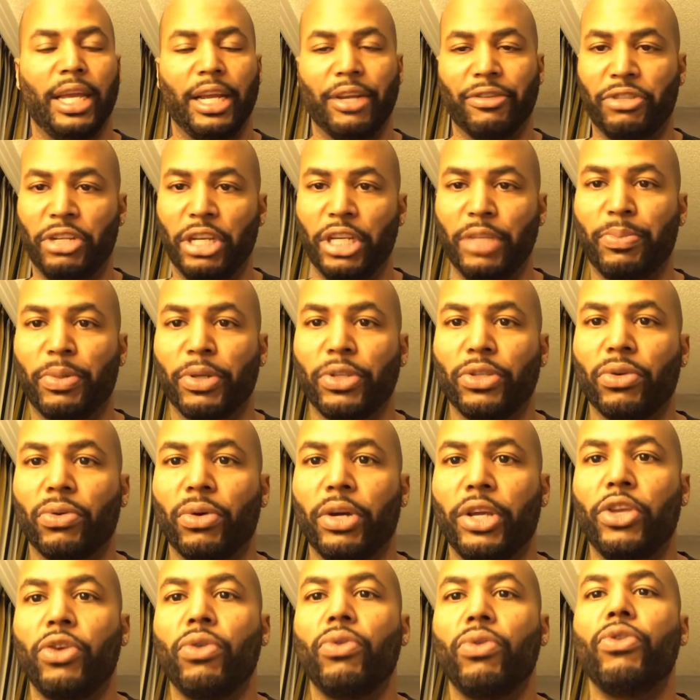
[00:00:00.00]
If she's
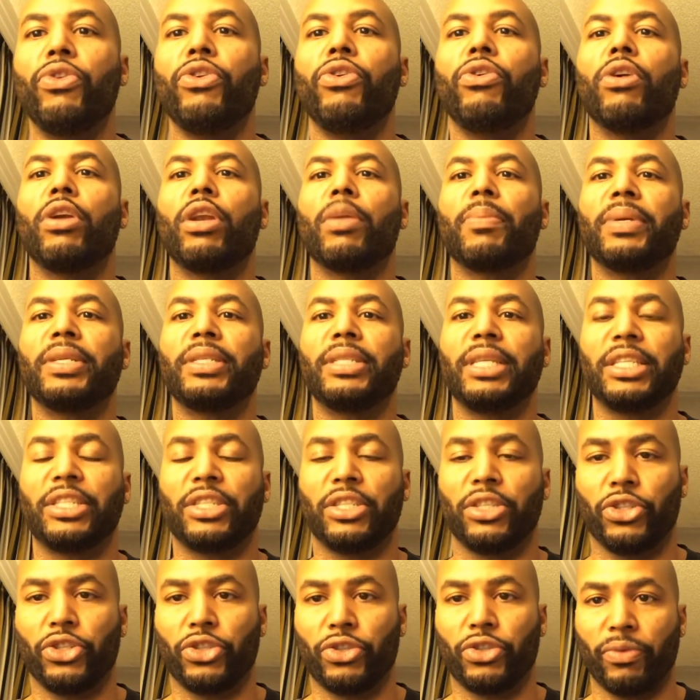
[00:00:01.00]
pursuing you, you're in a
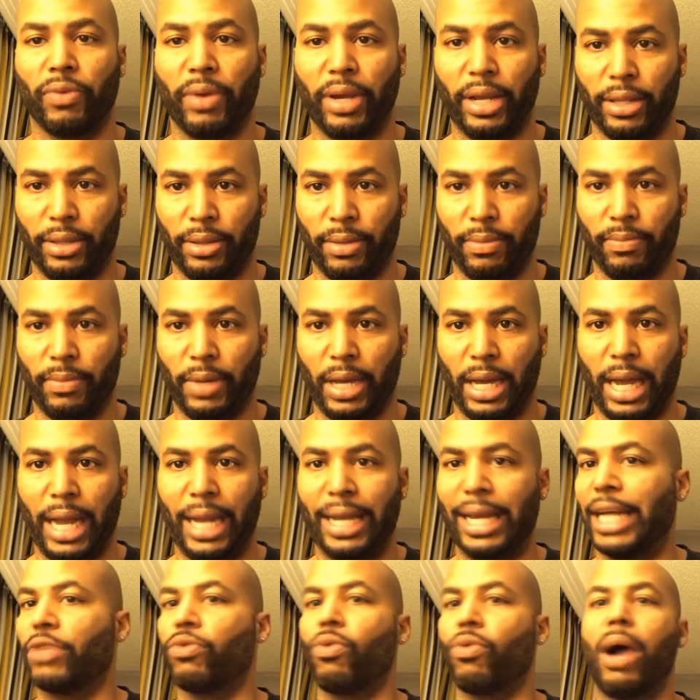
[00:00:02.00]
position of strength. All
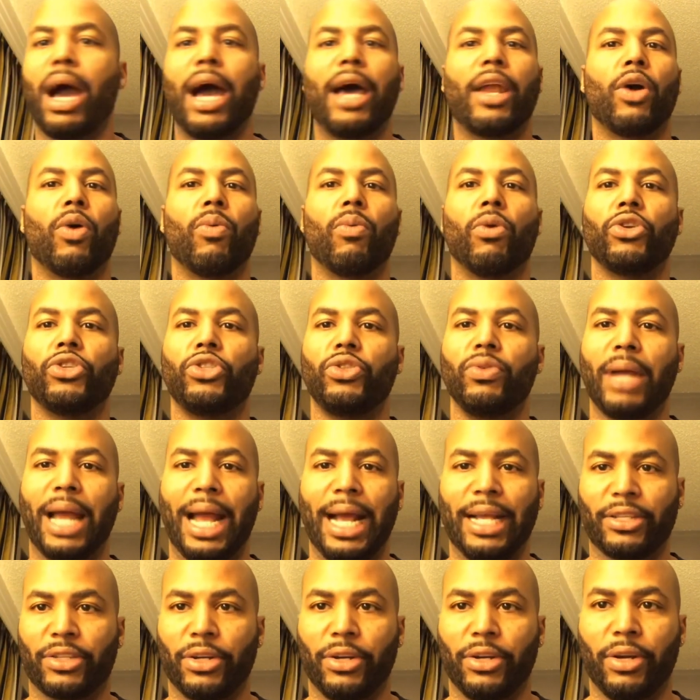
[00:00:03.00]
right. That's why I don't want you
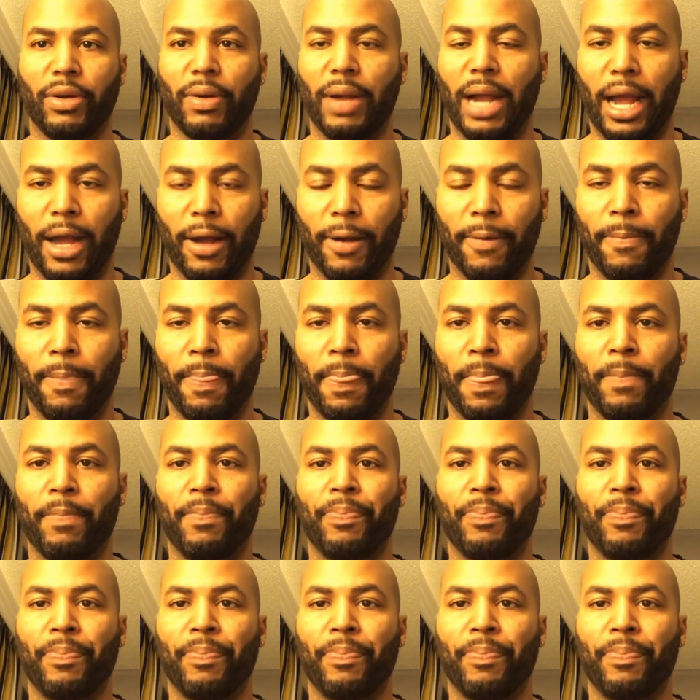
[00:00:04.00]
asking her out.